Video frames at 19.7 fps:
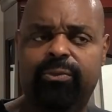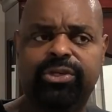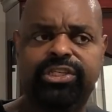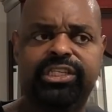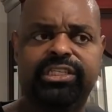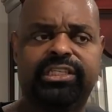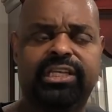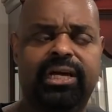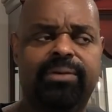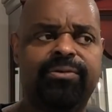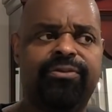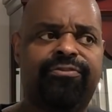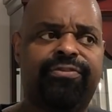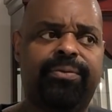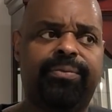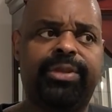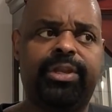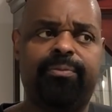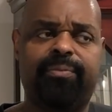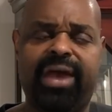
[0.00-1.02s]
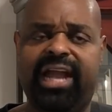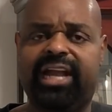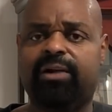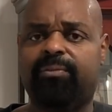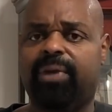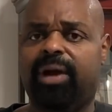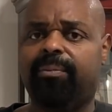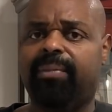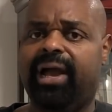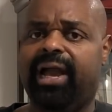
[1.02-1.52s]
where she's coming from. In the back of
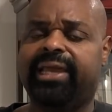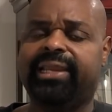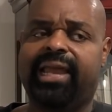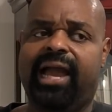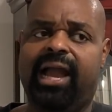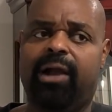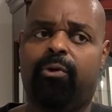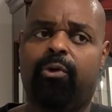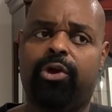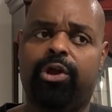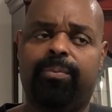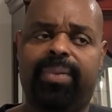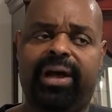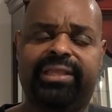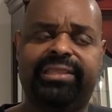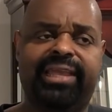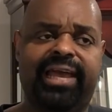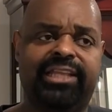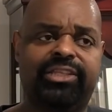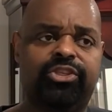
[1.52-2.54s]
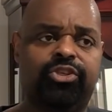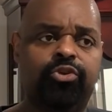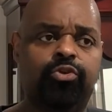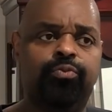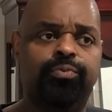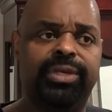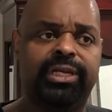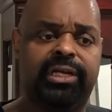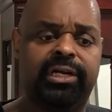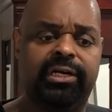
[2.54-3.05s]
my mind, I worry about that too,
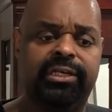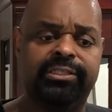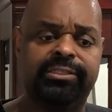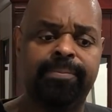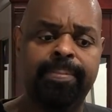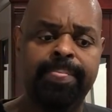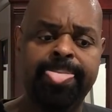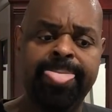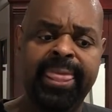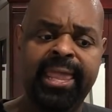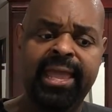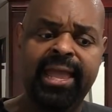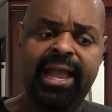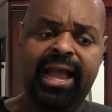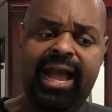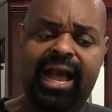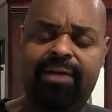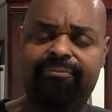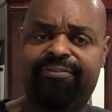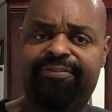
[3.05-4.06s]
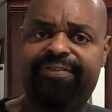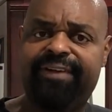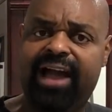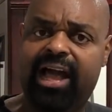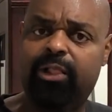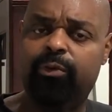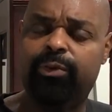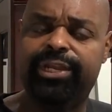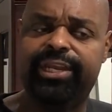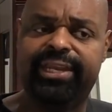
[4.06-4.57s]
because I'm
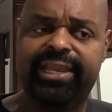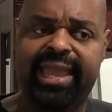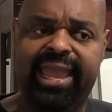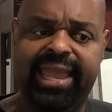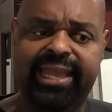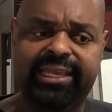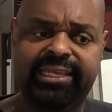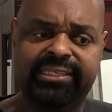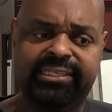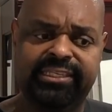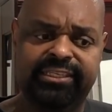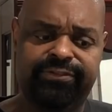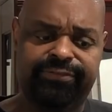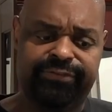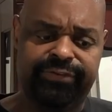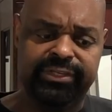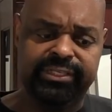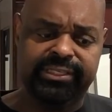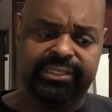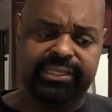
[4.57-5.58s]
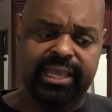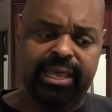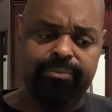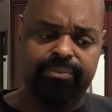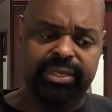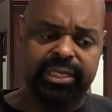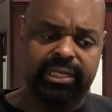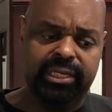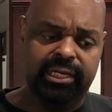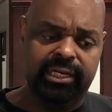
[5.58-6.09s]
following in Angus's footstep,
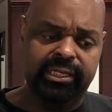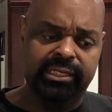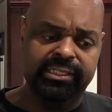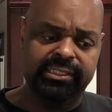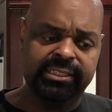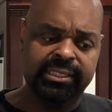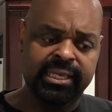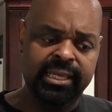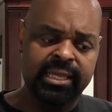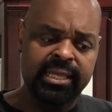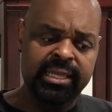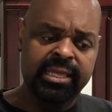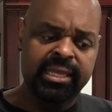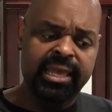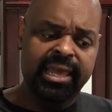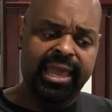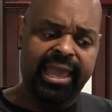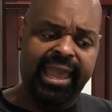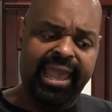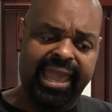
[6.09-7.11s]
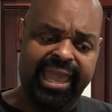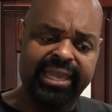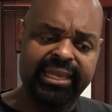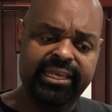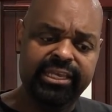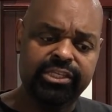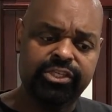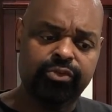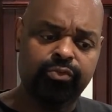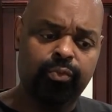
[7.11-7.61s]
because
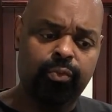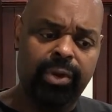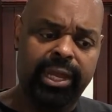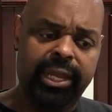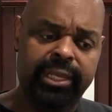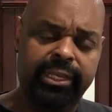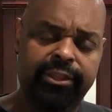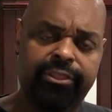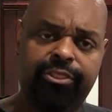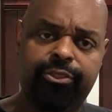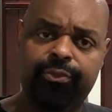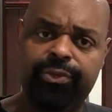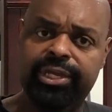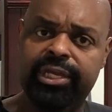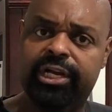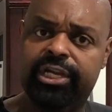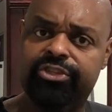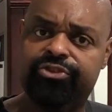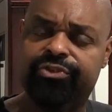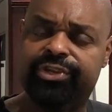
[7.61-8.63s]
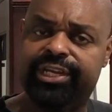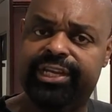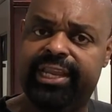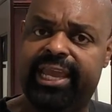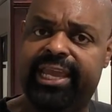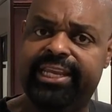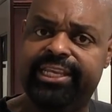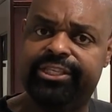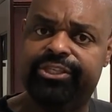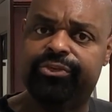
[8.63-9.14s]
Angus went
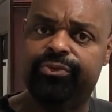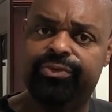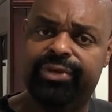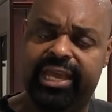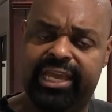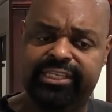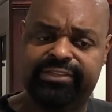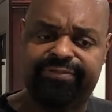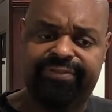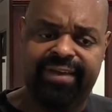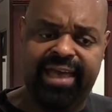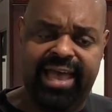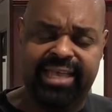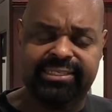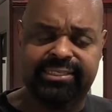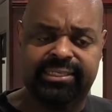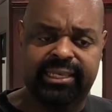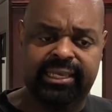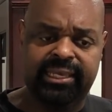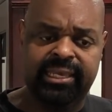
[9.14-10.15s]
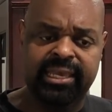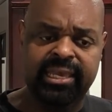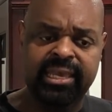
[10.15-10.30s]
382 days fasting.